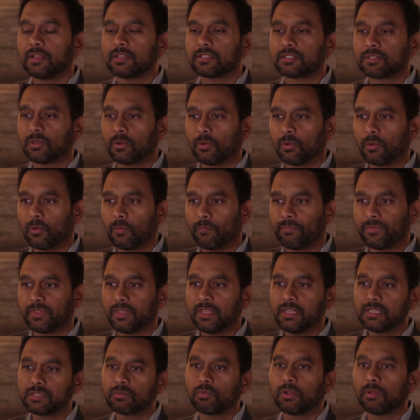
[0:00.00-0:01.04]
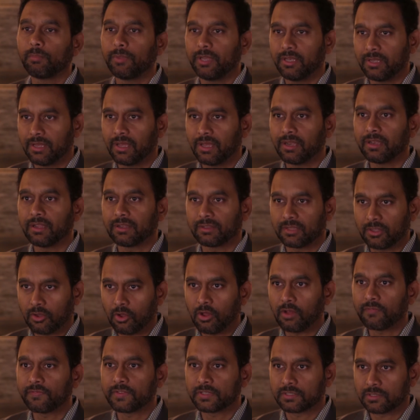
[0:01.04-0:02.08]
So these will be done at the
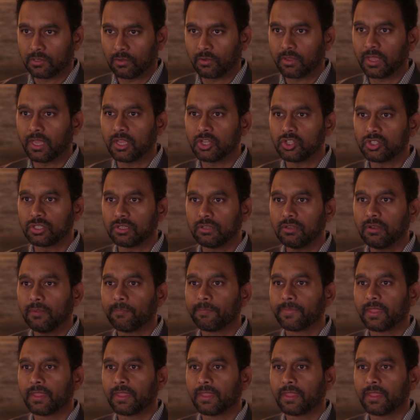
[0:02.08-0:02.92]
office location,